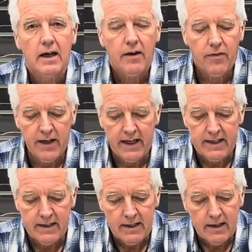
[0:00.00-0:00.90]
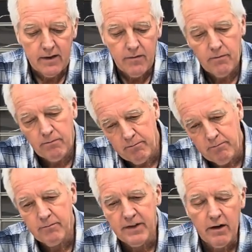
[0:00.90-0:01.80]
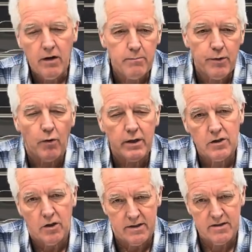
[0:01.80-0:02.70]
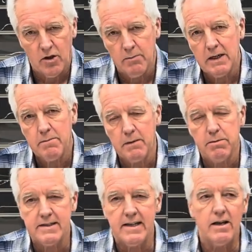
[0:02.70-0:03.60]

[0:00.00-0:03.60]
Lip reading: then there are pros and cons. Normally people say,